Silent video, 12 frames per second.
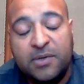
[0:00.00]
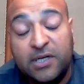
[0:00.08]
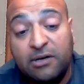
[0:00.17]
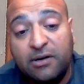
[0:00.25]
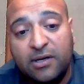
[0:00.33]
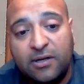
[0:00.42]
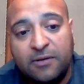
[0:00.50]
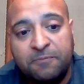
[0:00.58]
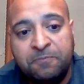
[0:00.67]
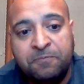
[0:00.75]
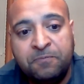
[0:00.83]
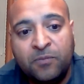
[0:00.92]
material
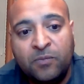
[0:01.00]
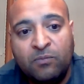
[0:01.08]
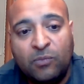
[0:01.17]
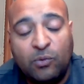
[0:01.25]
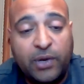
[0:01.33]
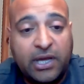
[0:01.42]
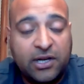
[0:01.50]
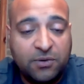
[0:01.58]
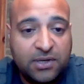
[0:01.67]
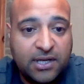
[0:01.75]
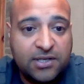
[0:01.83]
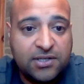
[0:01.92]
when we can
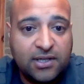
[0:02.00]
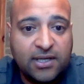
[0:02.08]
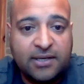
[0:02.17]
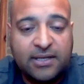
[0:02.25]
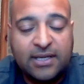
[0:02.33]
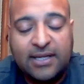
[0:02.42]
do it digitally.